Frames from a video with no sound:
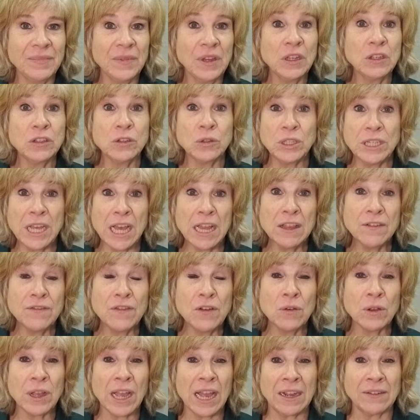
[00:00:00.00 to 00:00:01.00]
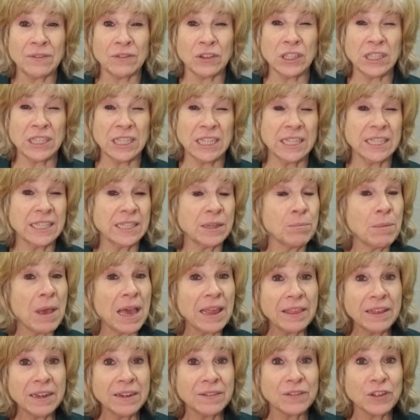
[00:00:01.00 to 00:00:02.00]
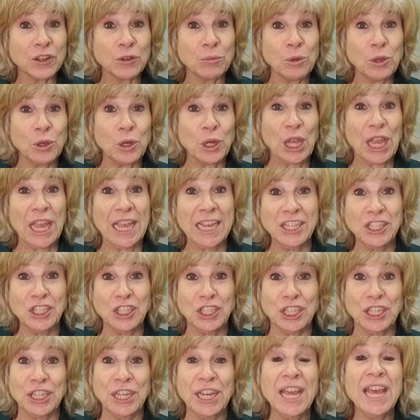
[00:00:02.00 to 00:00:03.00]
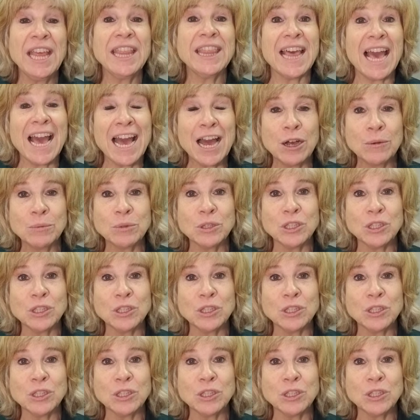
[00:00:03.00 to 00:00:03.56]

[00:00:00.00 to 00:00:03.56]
So telephone conferencing is a method of communication that helps